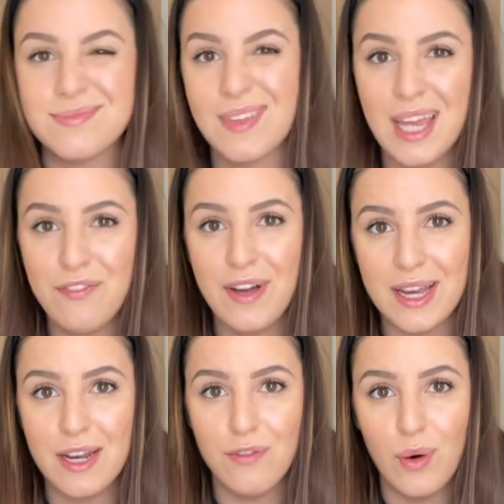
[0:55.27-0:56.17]
if I can
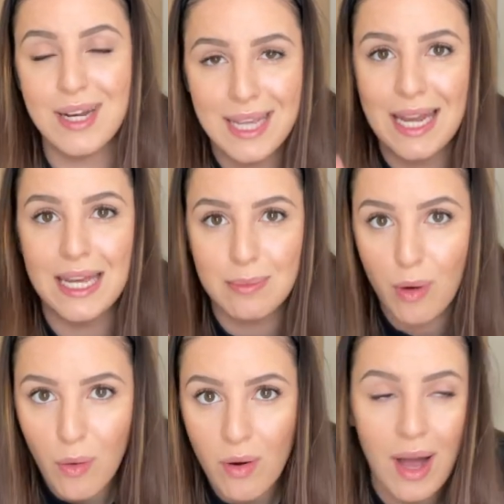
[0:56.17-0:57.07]
avoid getting
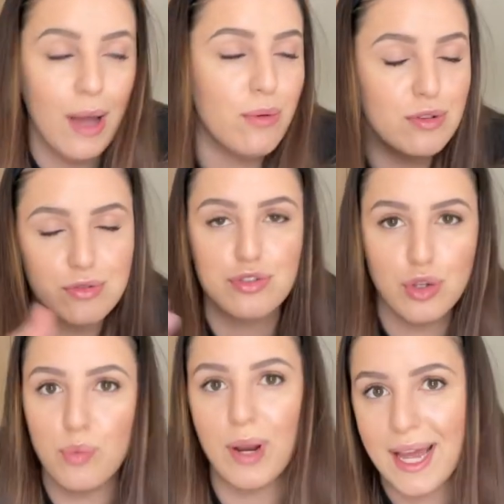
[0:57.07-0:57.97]
more, I will do
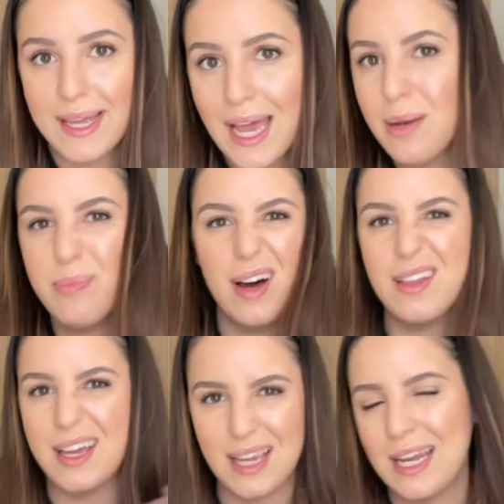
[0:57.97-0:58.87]
what I can, but like
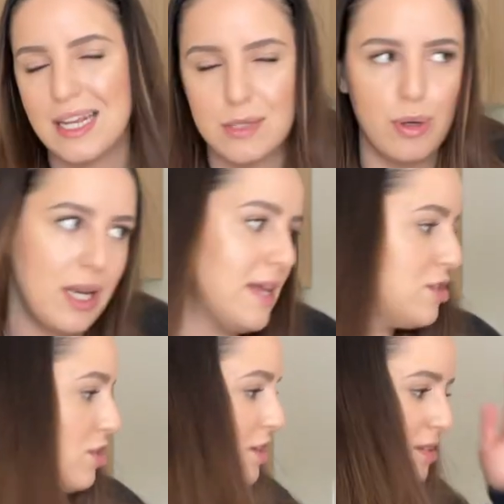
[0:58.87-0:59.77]
it is what it is. You
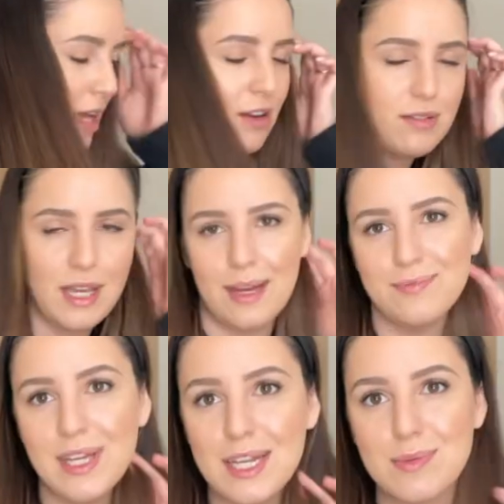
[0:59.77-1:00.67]
just, I don't, yeah,
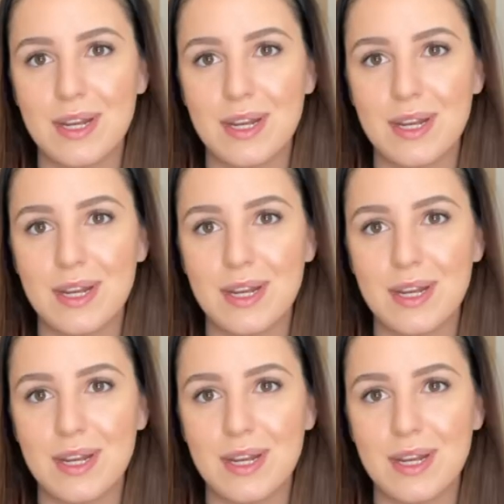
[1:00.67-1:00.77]
it is what it